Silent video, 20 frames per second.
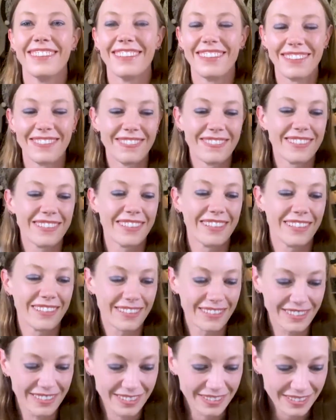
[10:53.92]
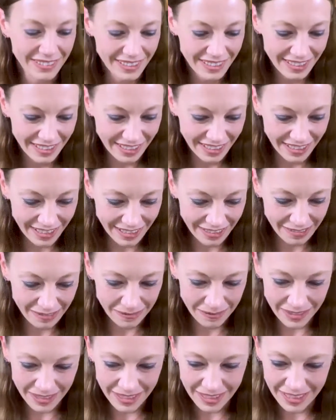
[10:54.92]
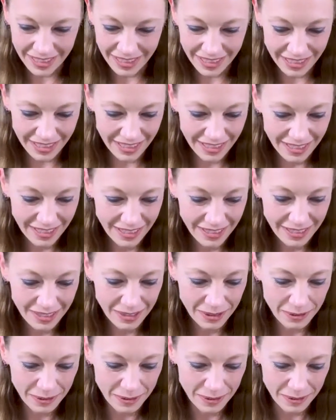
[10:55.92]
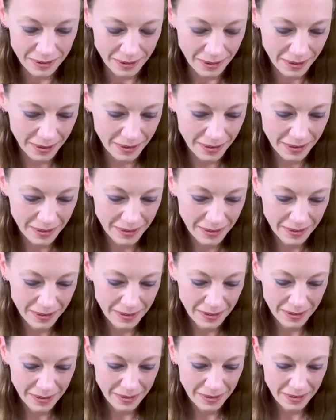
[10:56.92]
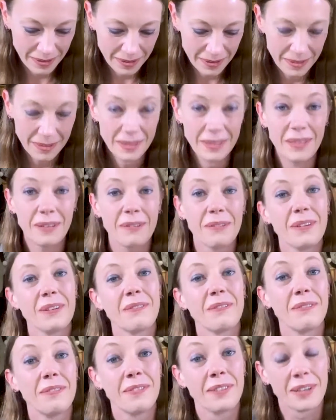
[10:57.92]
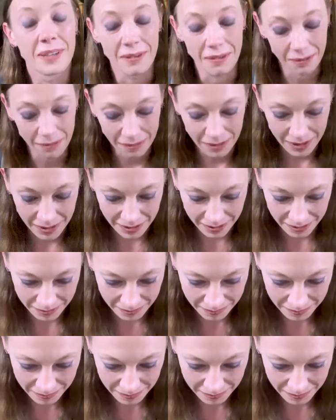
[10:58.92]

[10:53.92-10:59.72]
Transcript: I'm a little too excited about that. Oh, that went very well.